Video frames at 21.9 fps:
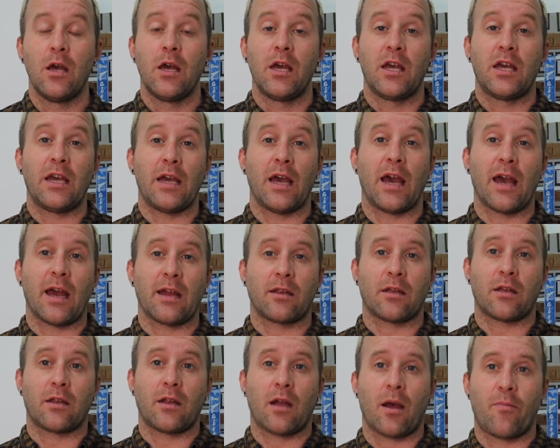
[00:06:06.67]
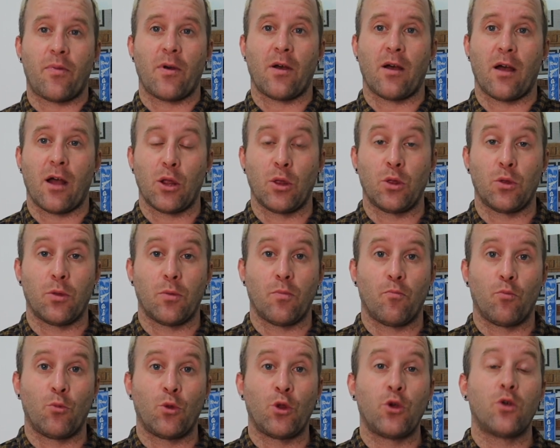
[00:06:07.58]
He ended up
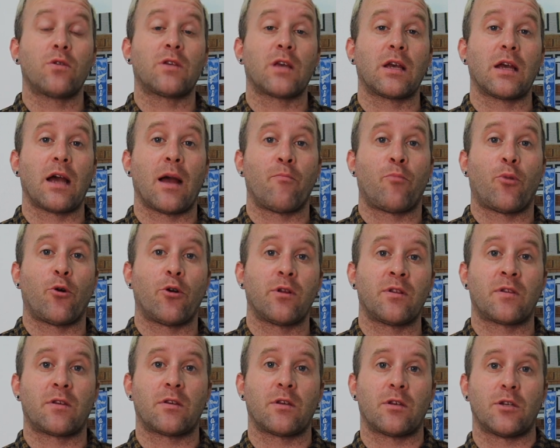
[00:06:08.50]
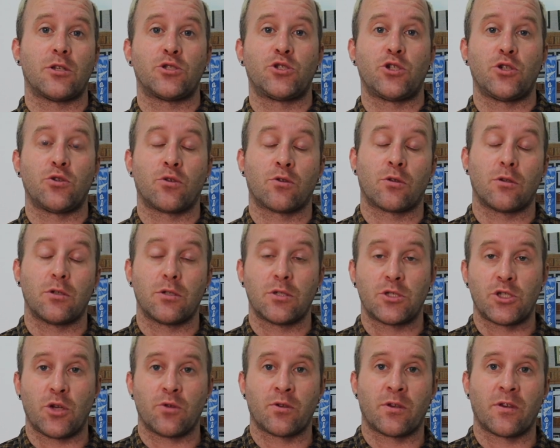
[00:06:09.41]
losing on points to
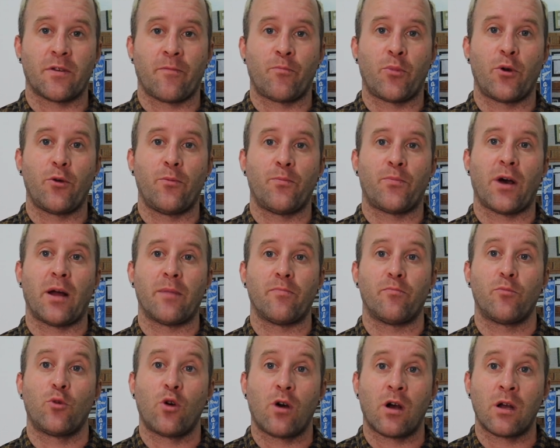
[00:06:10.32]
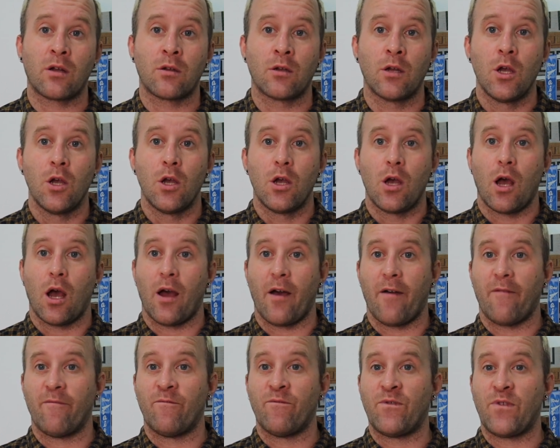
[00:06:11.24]
Joseph Pumpan Muang,
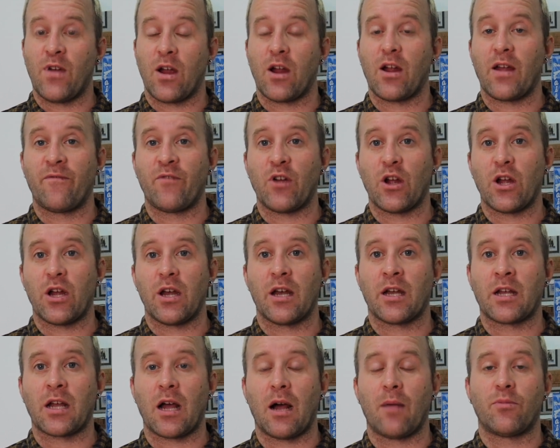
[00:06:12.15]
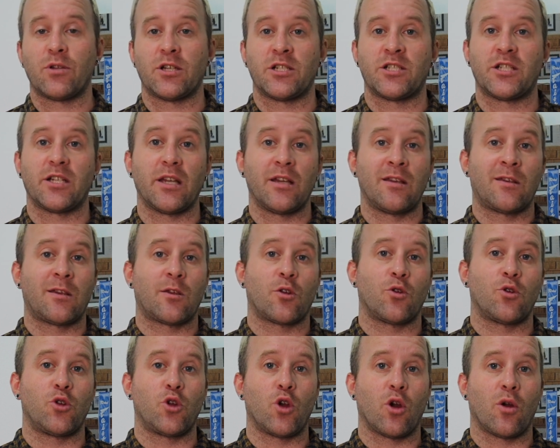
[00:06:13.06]
a very accomplished
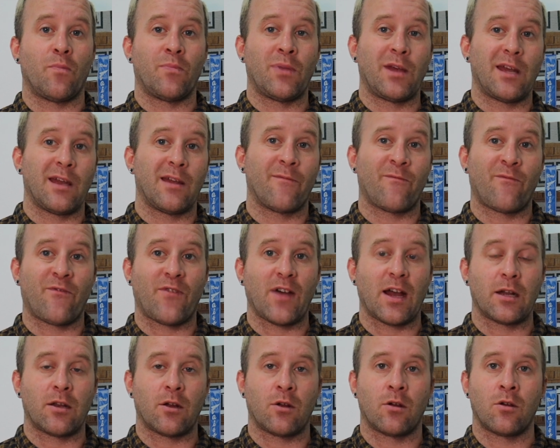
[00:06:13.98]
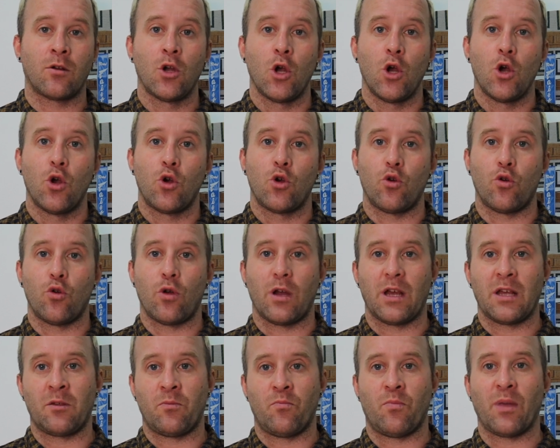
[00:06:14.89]
Eastern European fighter who
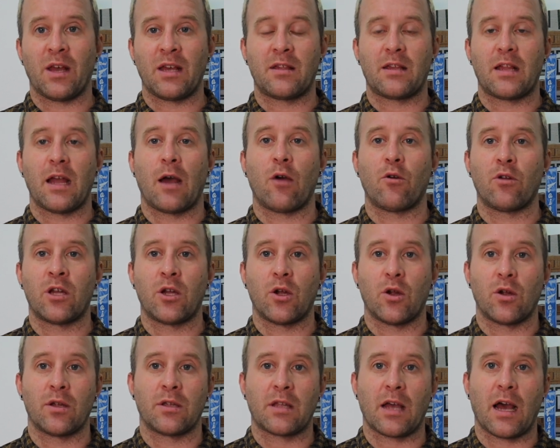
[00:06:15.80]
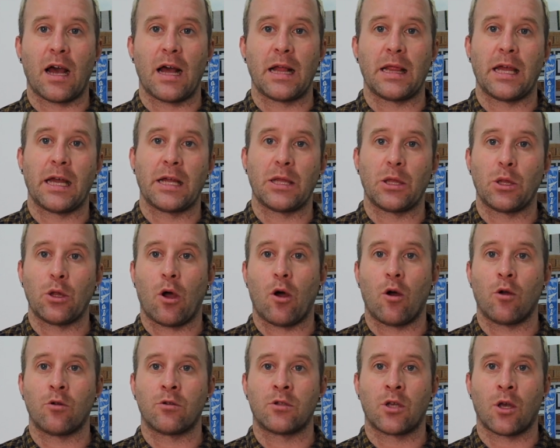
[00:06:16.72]
is based out here in Thailand
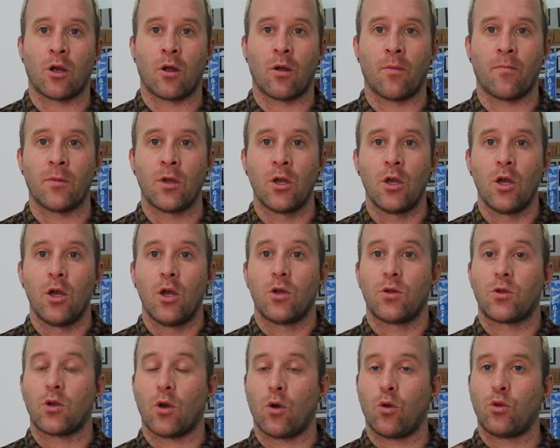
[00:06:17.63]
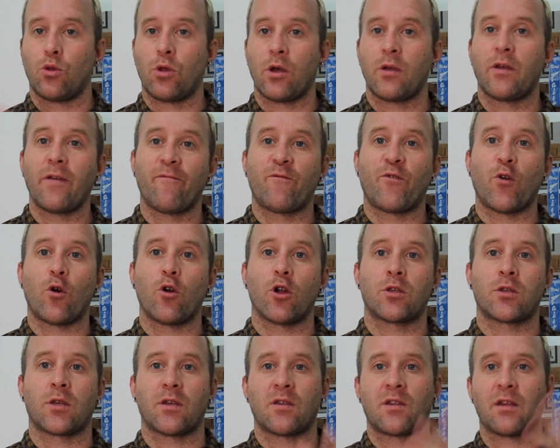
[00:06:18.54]
long term. So looking
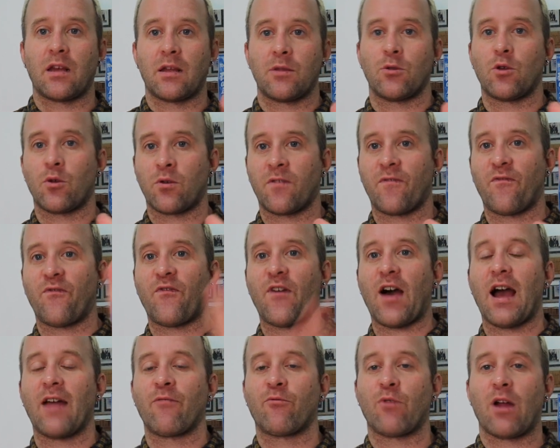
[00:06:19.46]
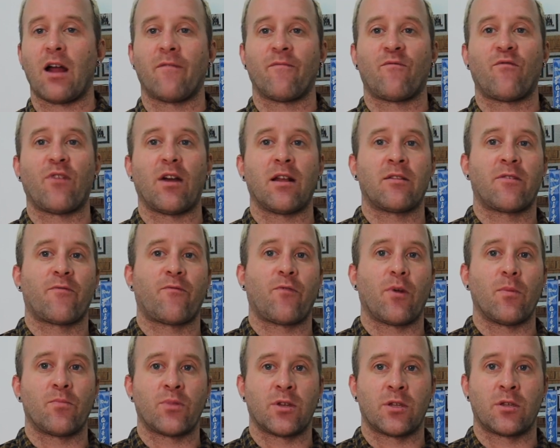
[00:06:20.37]
forward to seeing those 5-round fights
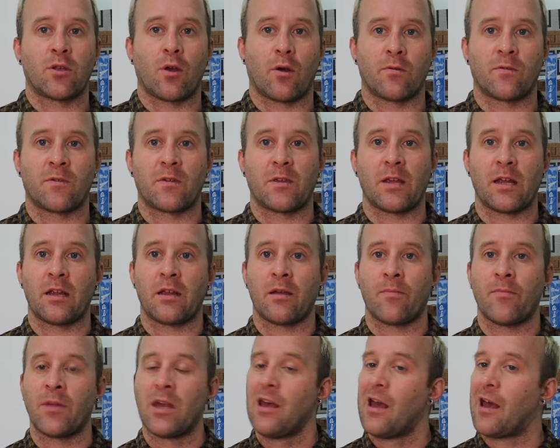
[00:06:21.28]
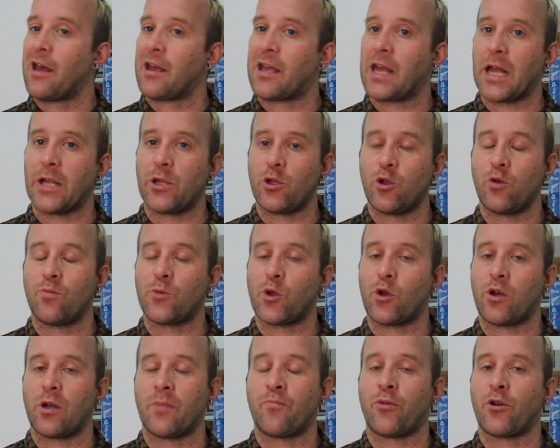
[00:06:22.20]
from Feihong Stadium. Again, Nuum
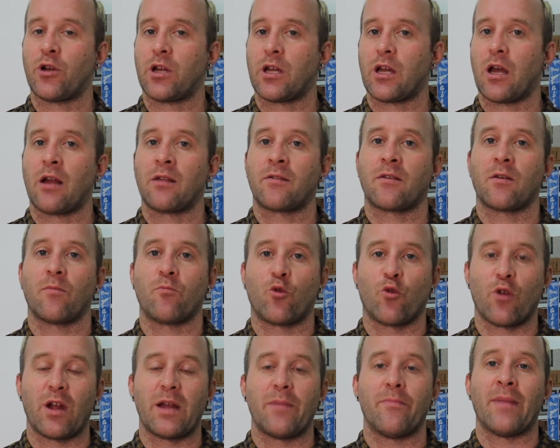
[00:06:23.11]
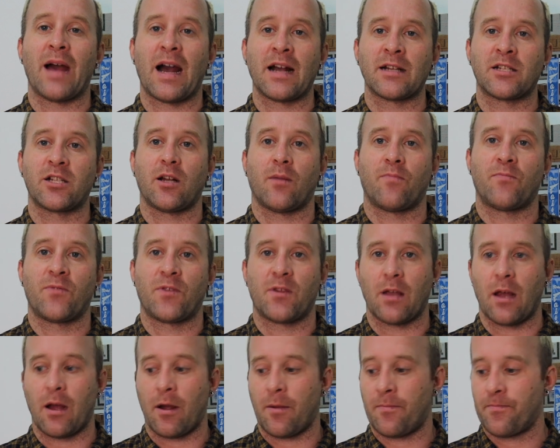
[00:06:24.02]
Noi putting on some great matchups
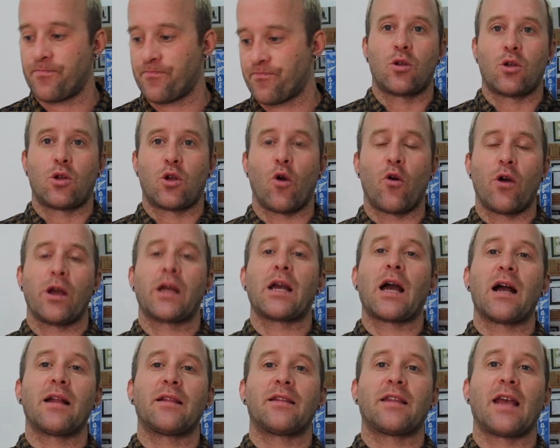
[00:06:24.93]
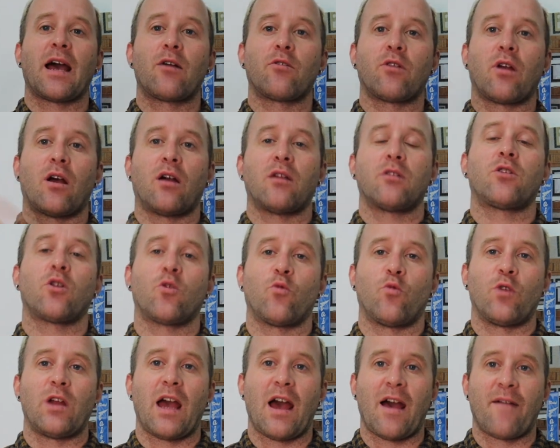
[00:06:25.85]
there. Going on down under,
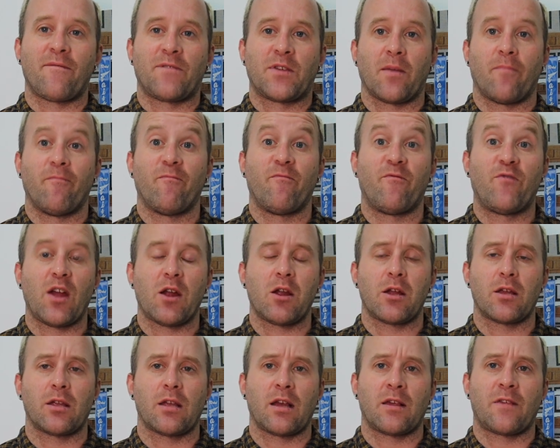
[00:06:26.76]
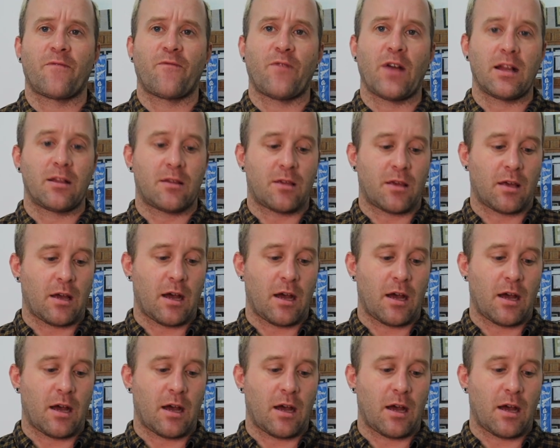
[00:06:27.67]
we have some very nice fights.